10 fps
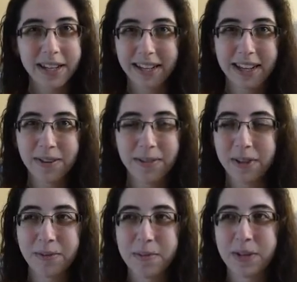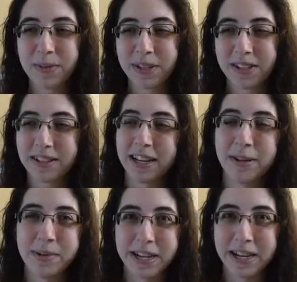I can't really remember. It's been a long
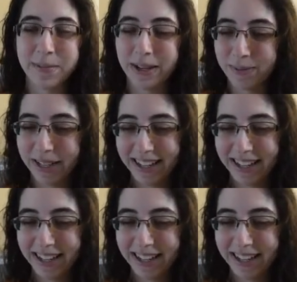time. Sorry, Mom.